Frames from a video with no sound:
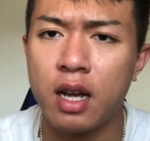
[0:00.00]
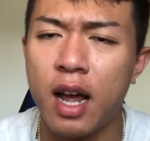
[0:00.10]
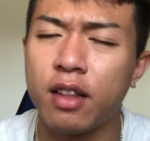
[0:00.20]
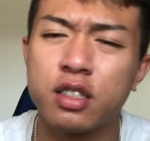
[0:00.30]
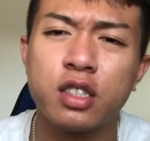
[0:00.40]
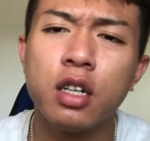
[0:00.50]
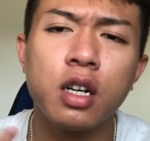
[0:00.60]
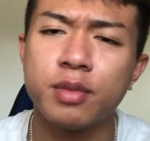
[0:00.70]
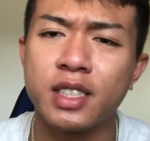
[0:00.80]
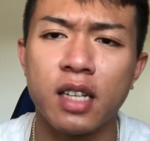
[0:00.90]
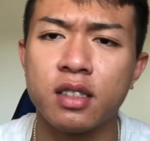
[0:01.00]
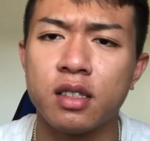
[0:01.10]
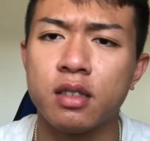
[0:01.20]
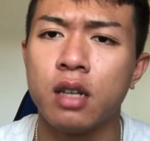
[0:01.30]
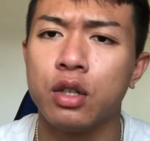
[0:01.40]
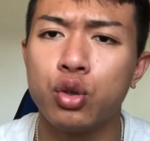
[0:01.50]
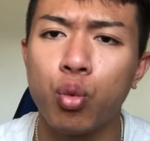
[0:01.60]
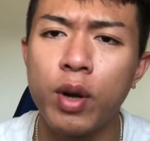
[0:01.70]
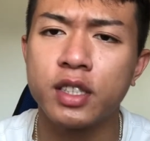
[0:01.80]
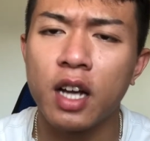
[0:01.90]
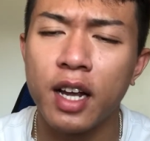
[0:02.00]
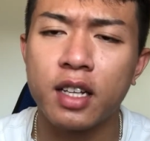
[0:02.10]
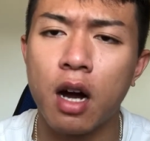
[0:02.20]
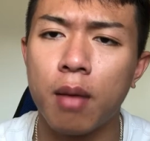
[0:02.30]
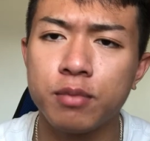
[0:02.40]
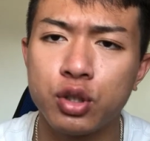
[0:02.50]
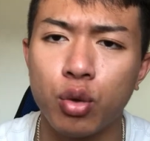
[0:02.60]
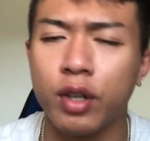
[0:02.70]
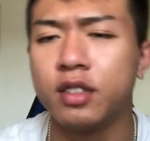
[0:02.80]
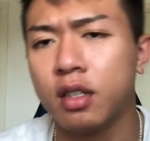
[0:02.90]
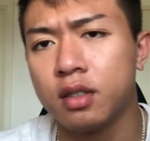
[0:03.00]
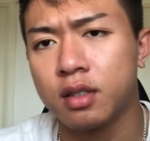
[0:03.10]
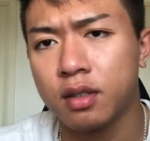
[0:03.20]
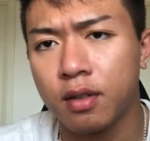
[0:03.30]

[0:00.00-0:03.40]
and the circumstances to which it comes to exist.